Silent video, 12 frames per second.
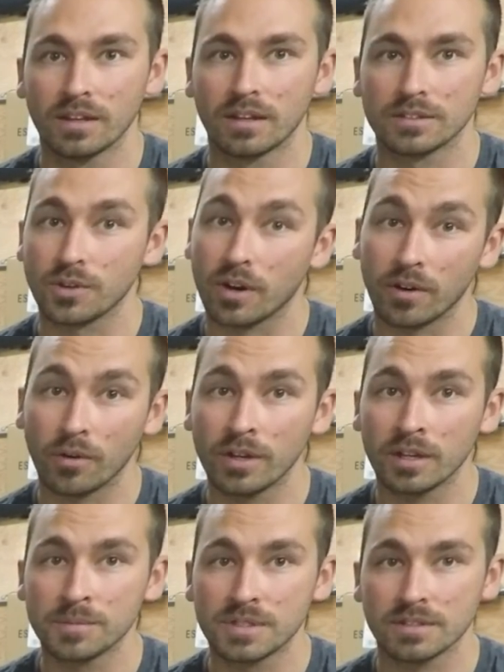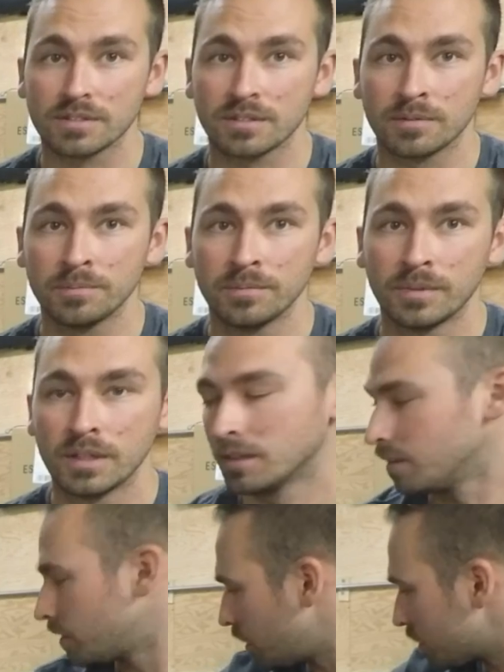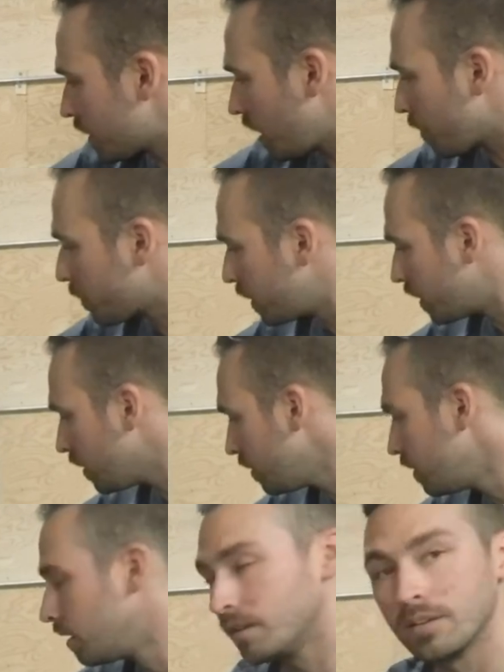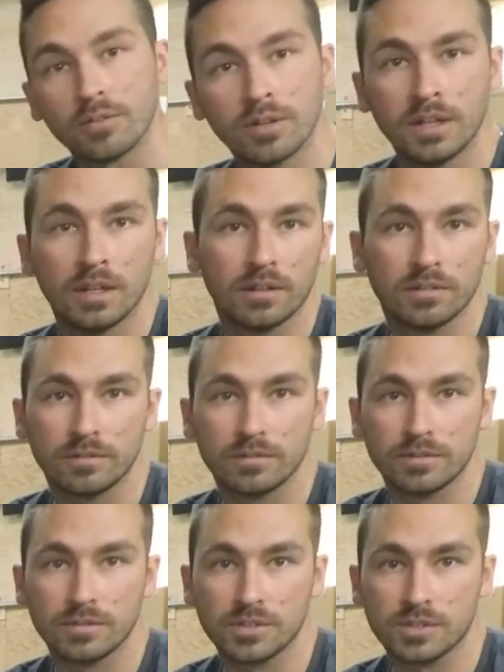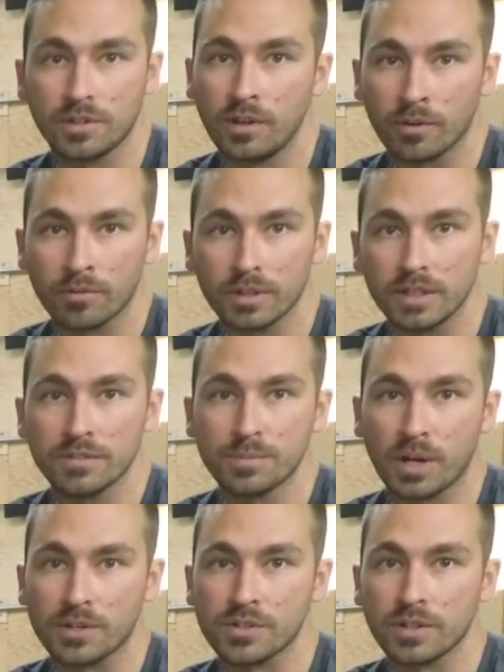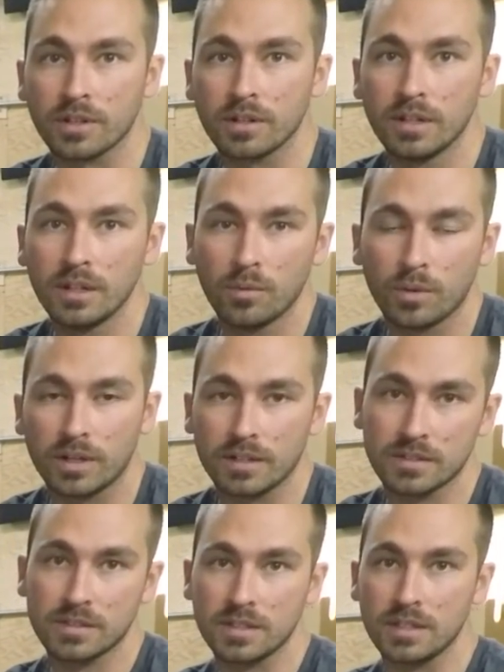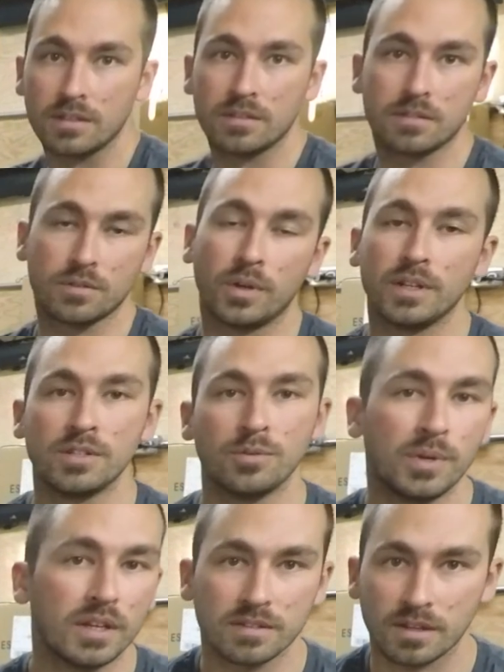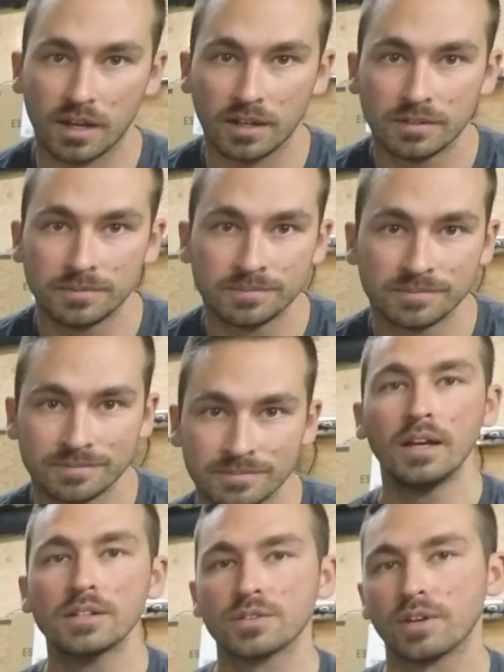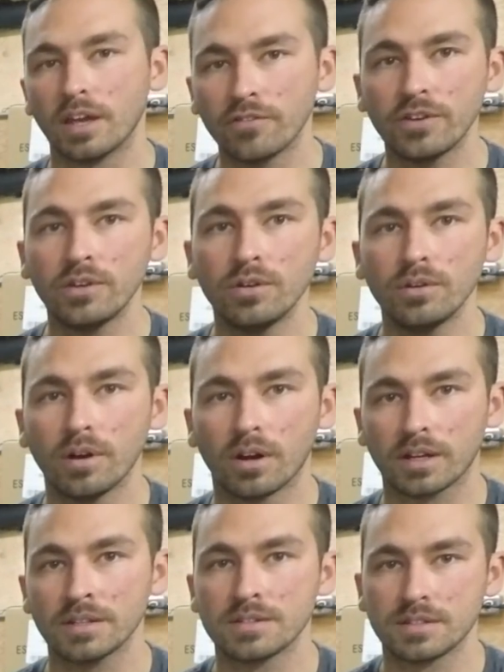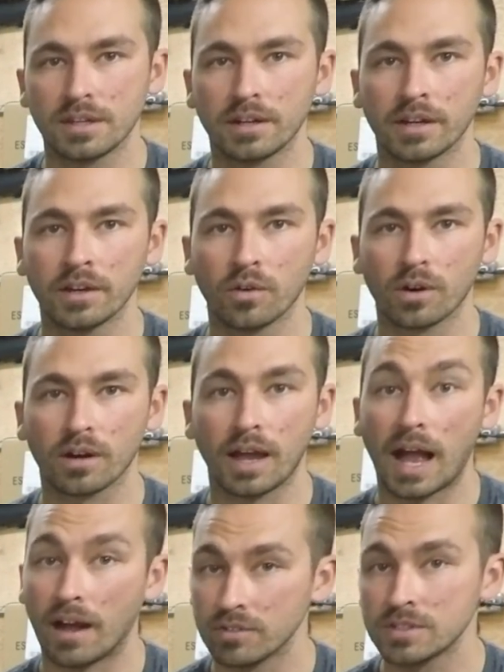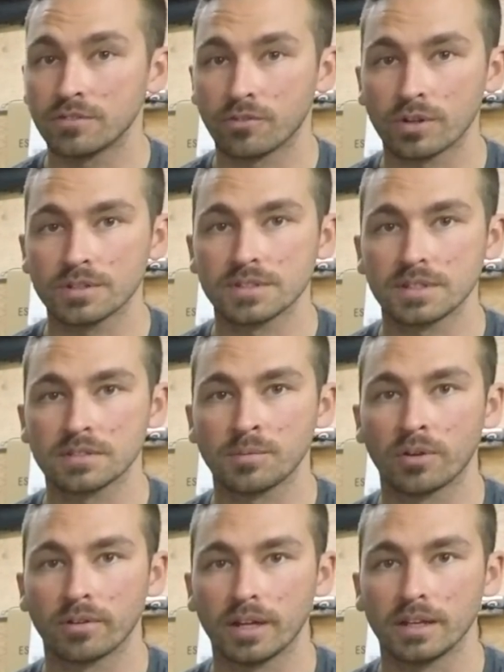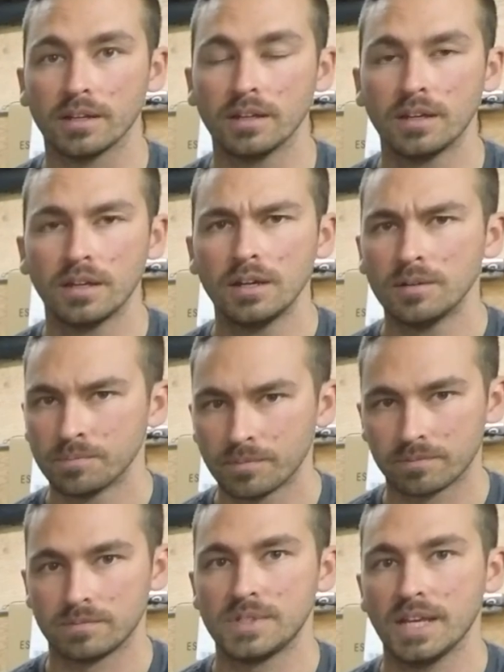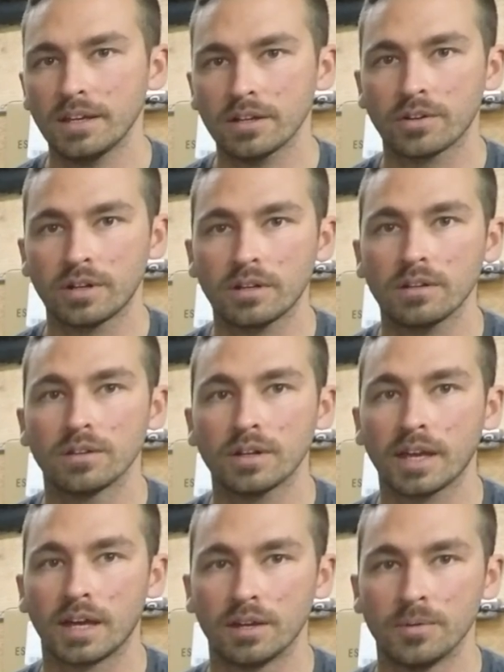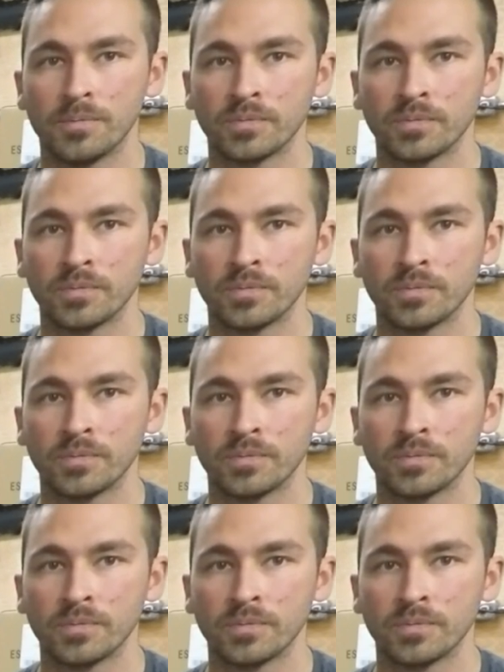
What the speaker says: So our OEM system, this cap here, so you know, relieves pressure when it exceeds 22 PSI. So if you are considering or have a divorced system already, take a critical look at it.